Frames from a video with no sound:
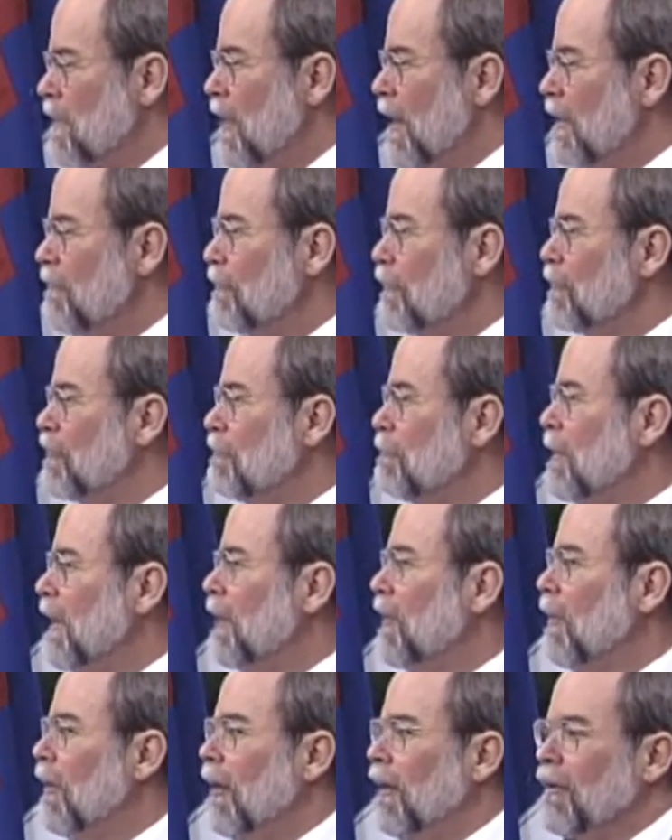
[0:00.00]
I first
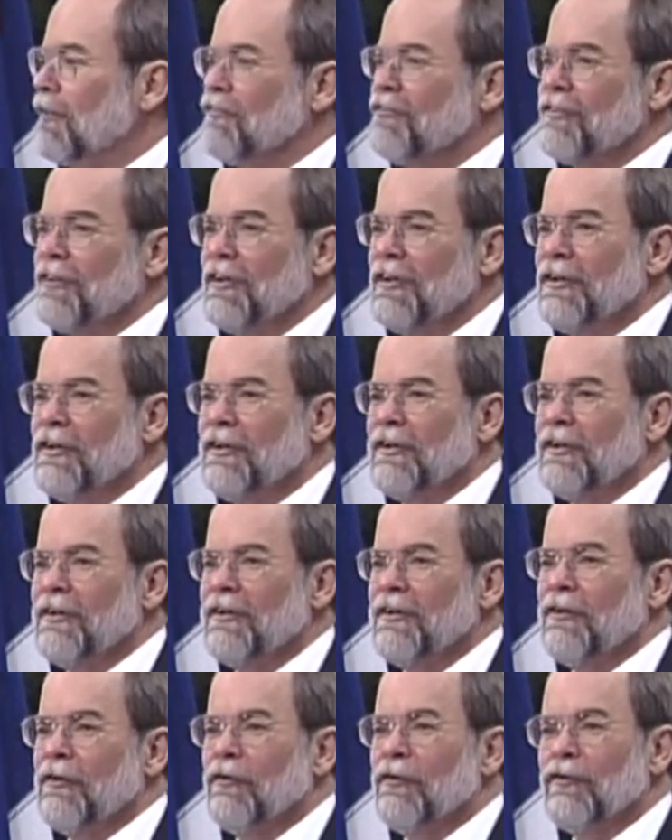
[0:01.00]
met Augustine in
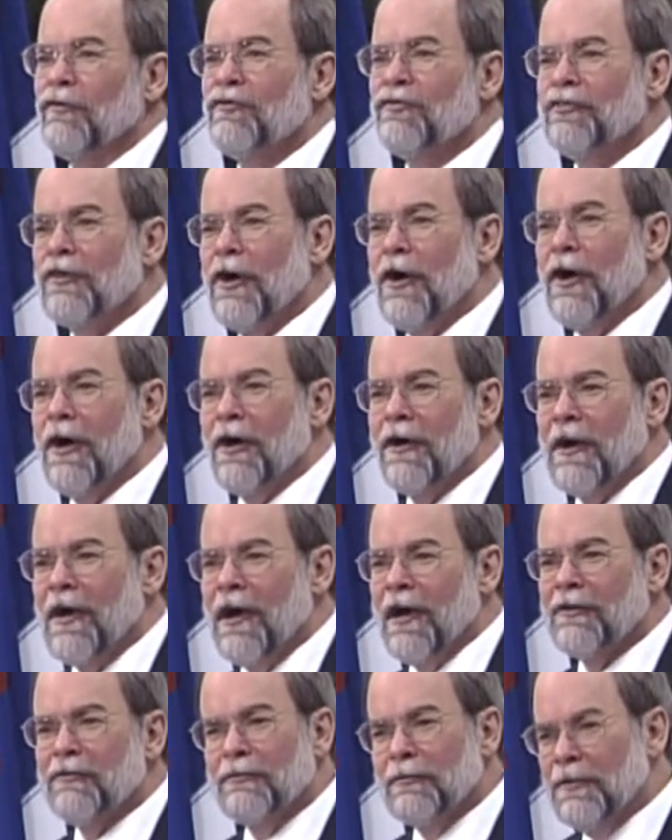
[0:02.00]
an old song,
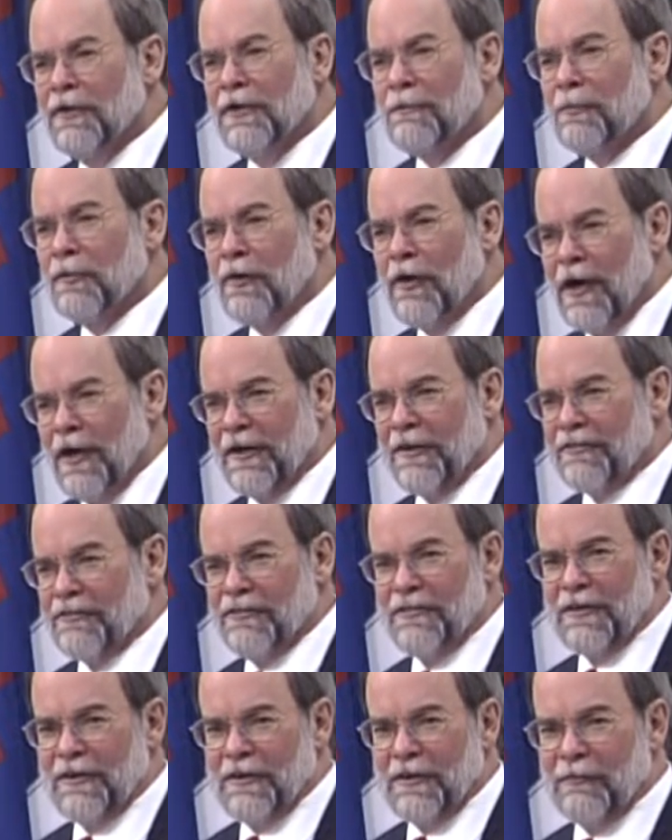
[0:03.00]
Lieber
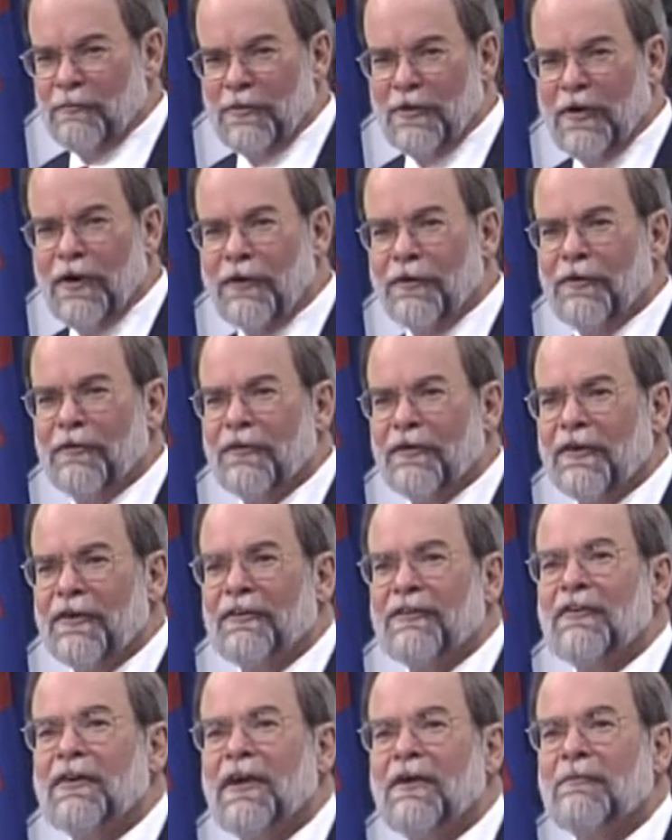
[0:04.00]
Augustine, and we all know
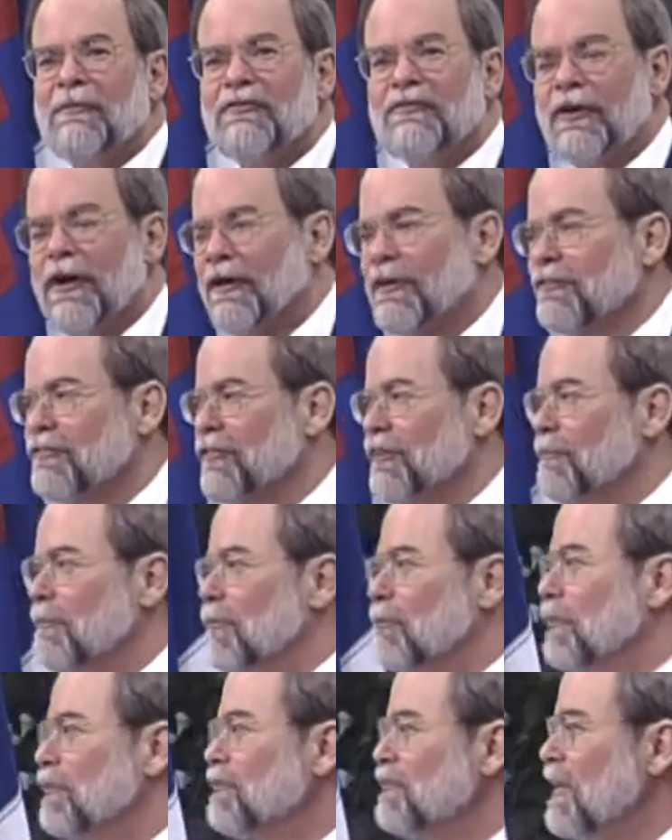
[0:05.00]
that the name is Augustine,
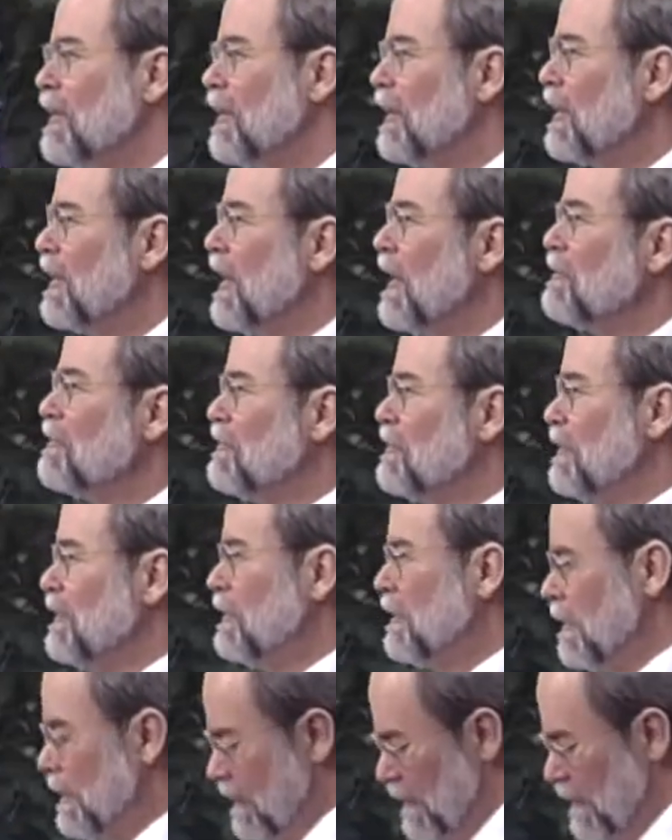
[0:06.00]
but we'll say Augustine